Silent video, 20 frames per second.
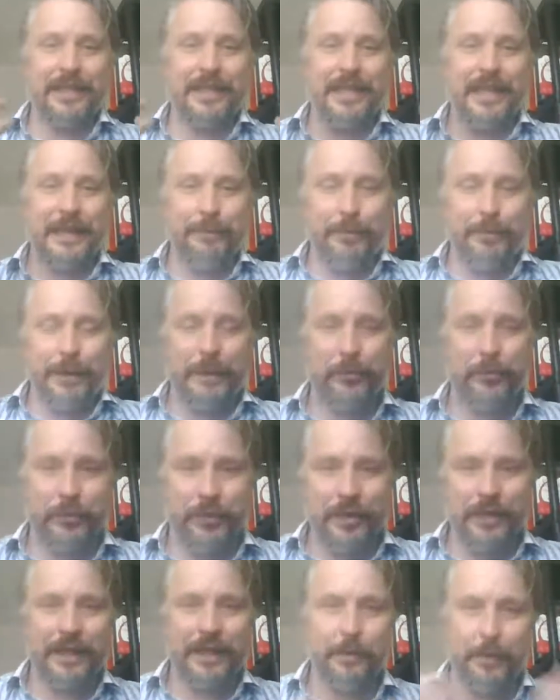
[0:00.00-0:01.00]
that people
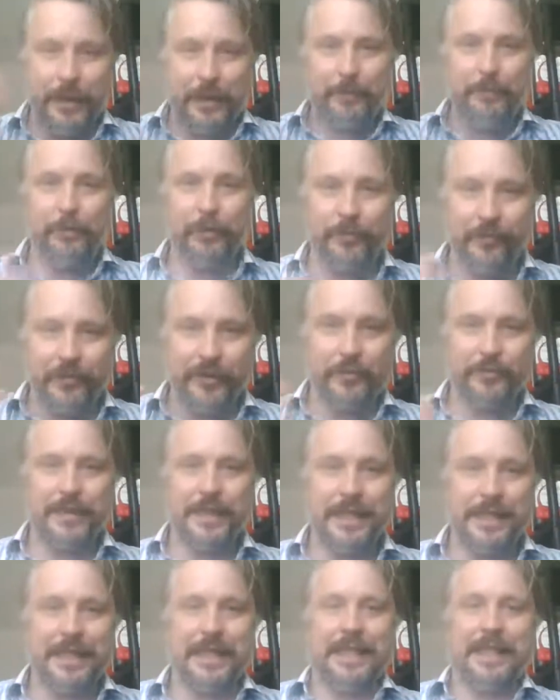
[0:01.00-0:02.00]
like about Bond
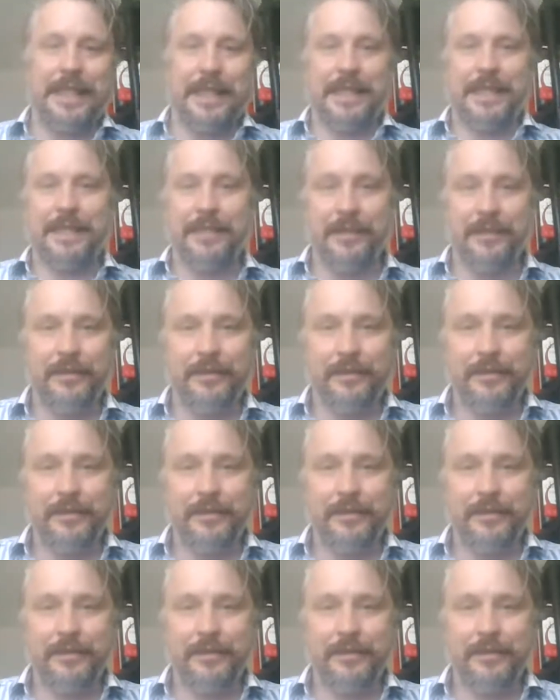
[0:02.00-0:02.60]
films is in this.